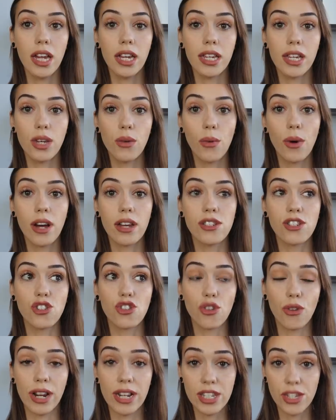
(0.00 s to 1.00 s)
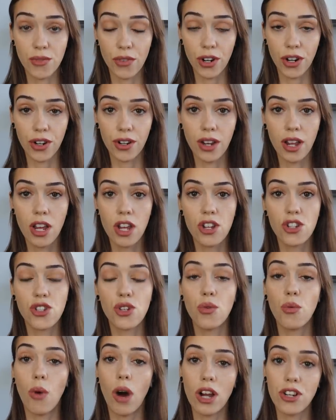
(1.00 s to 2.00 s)
He was transferred
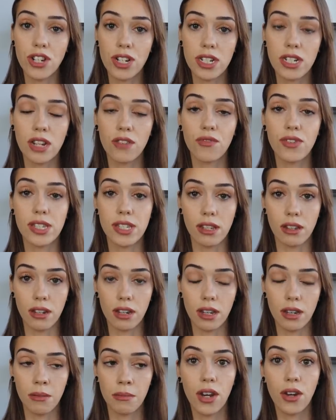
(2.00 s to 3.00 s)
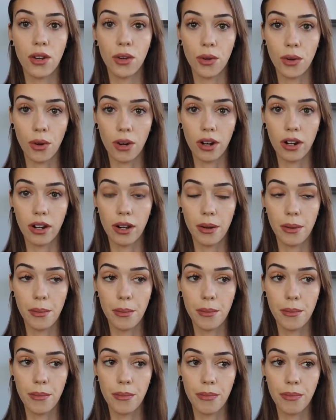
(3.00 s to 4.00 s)
to Washington facility in New York.
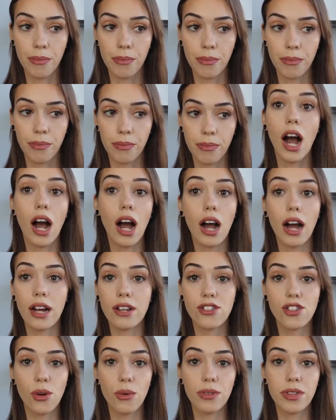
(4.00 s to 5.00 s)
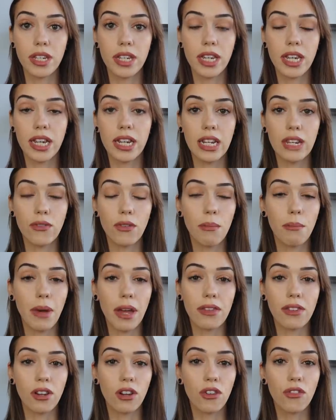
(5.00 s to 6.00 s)
I don't think he had even
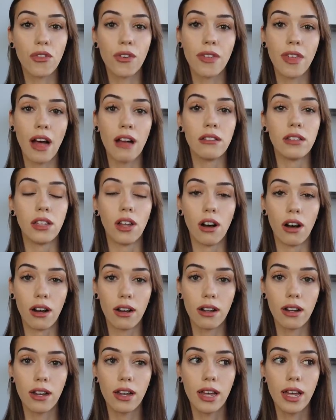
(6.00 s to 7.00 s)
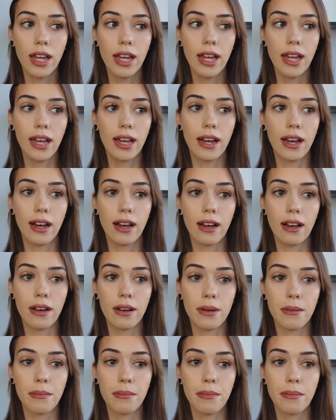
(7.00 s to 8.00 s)
been there for that long.
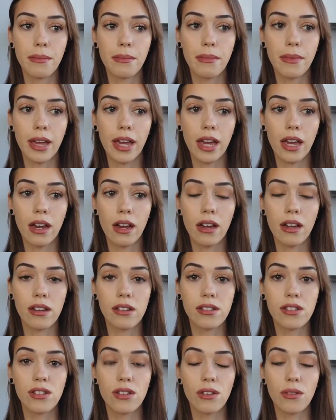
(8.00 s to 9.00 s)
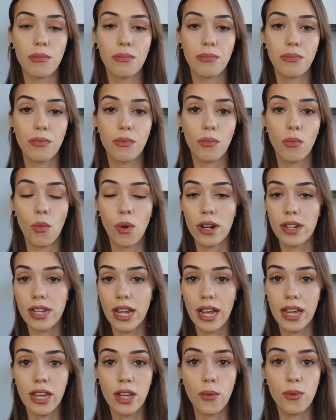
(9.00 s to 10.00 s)
And one
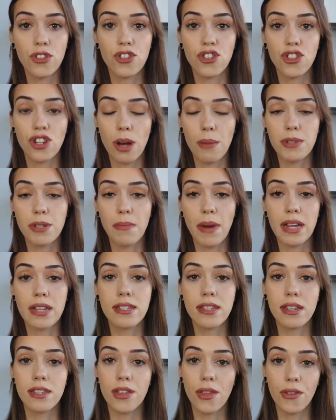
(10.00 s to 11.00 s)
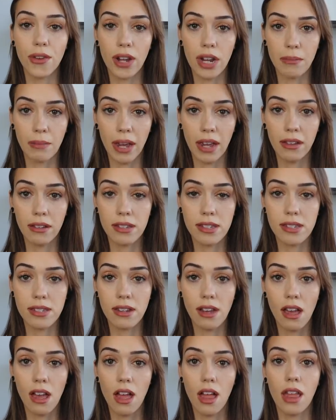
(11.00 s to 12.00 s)
day he was jumped by six other
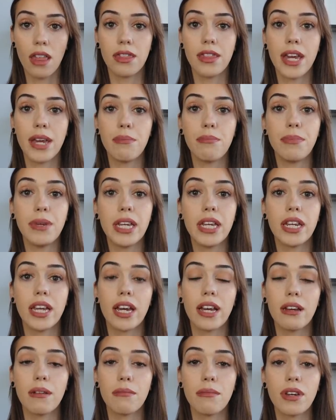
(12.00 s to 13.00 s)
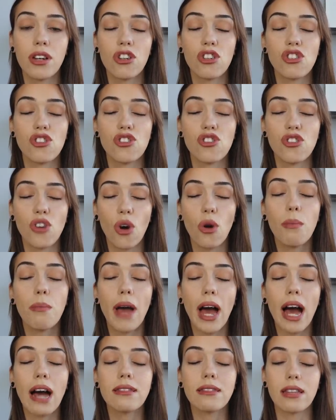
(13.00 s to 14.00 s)
inmates. They beat him so
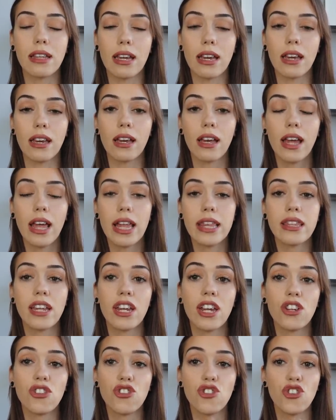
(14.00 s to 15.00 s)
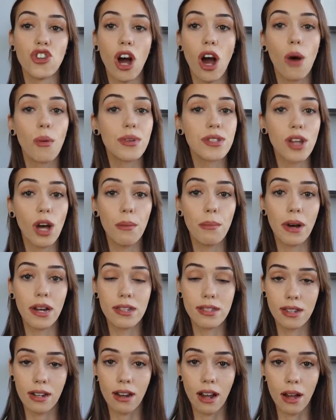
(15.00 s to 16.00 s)
badly that his jaw was all
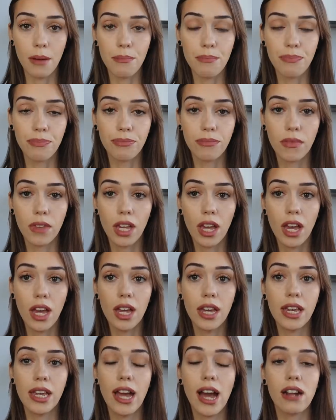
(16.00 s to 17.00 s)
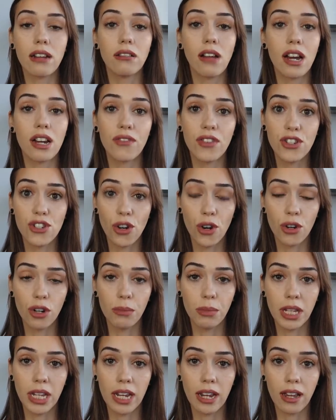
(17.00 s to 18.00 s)
busted up. He had a lot of
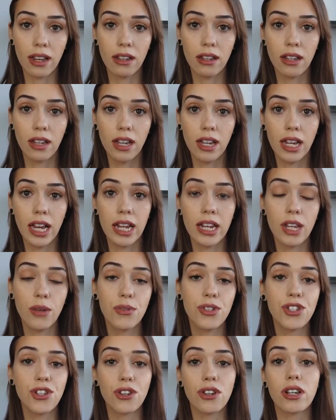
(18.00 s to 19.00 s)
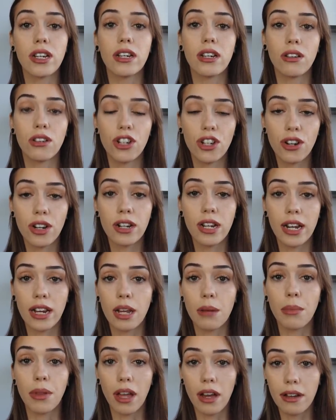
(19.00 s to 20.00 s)
internal bleeding and he was
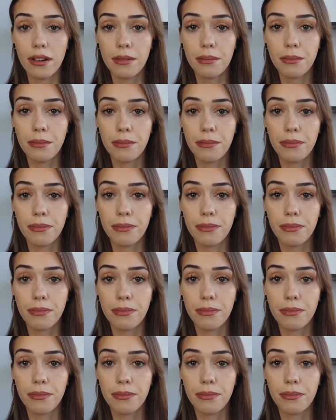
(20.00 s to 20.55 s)
urinating blood.